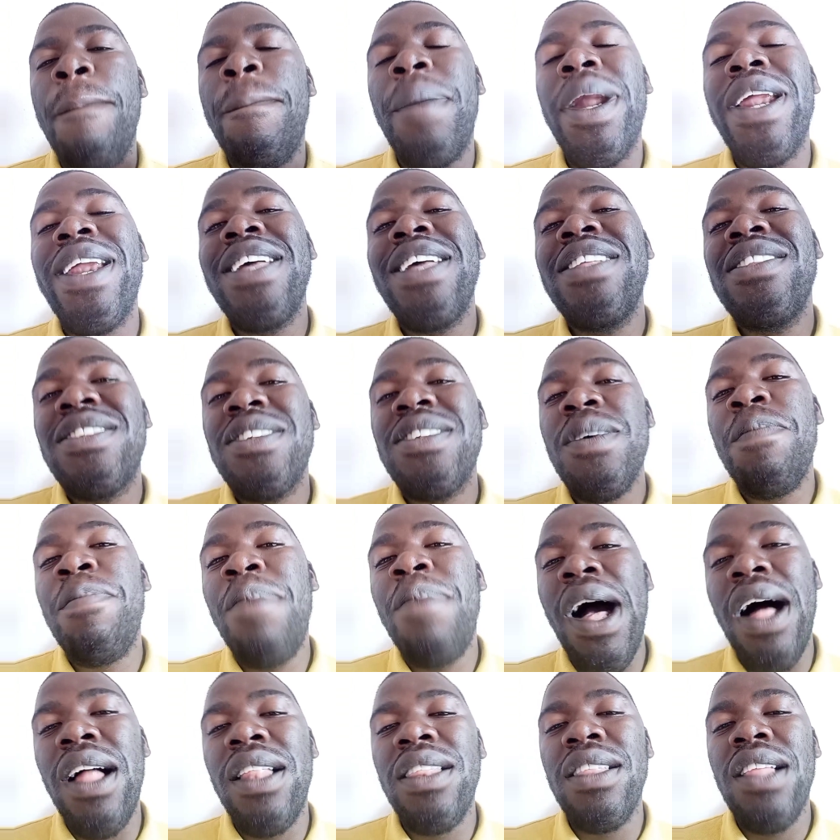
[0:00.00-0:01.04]

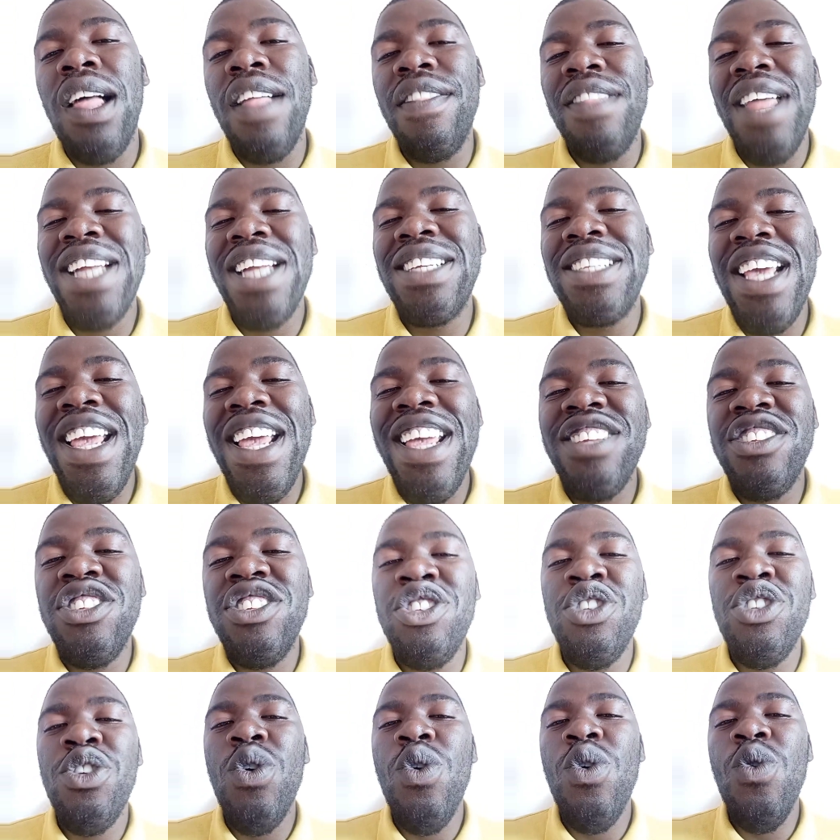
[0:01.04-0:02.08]
principle that
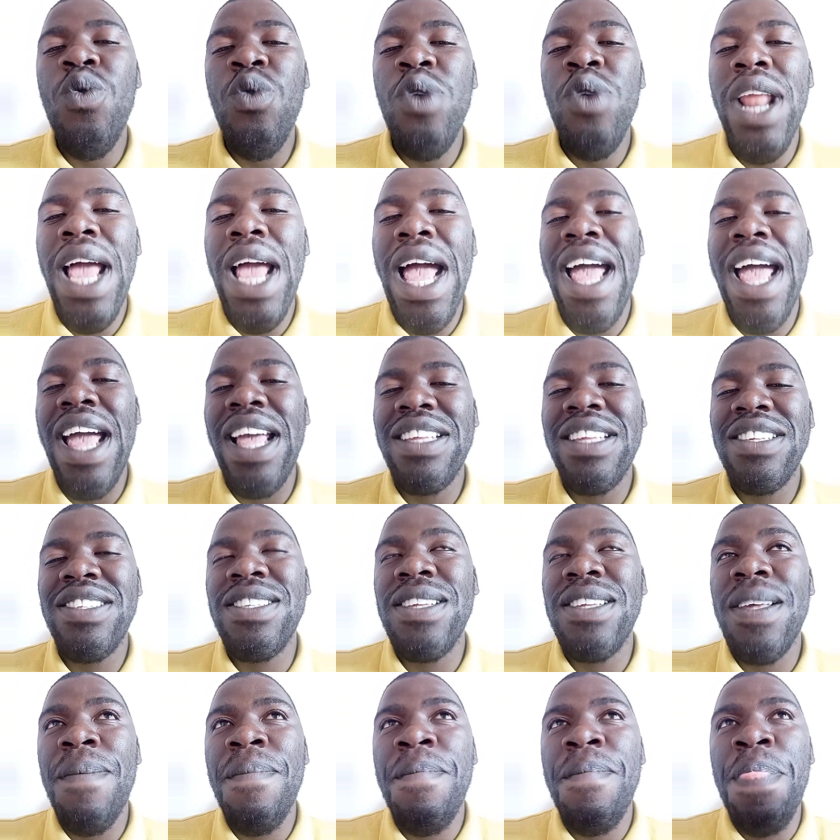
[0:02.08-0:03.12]
is known
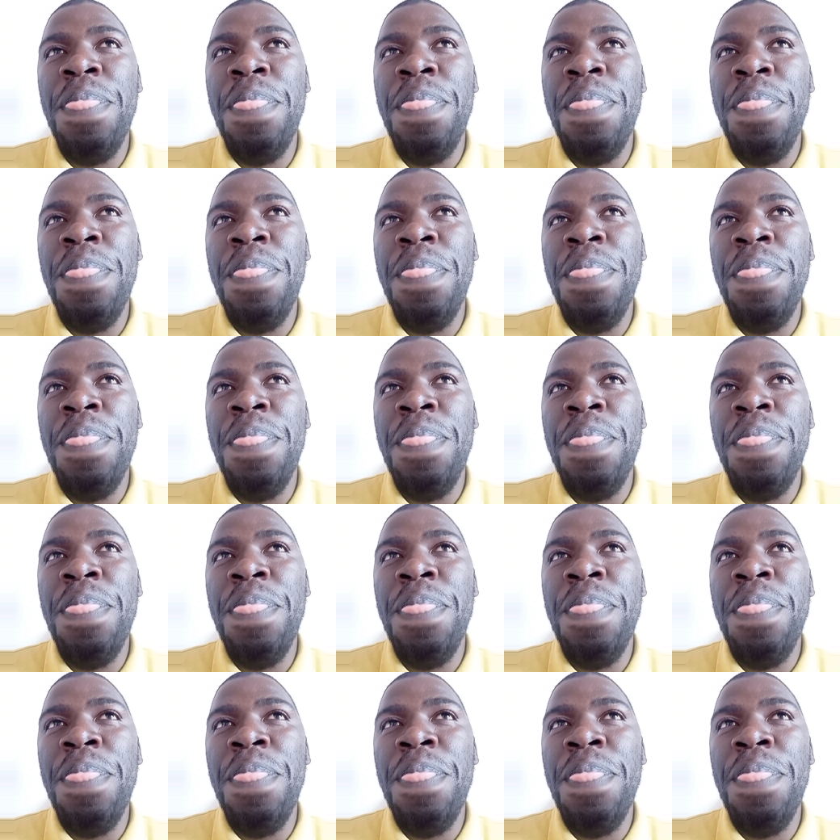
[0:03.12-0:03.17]
as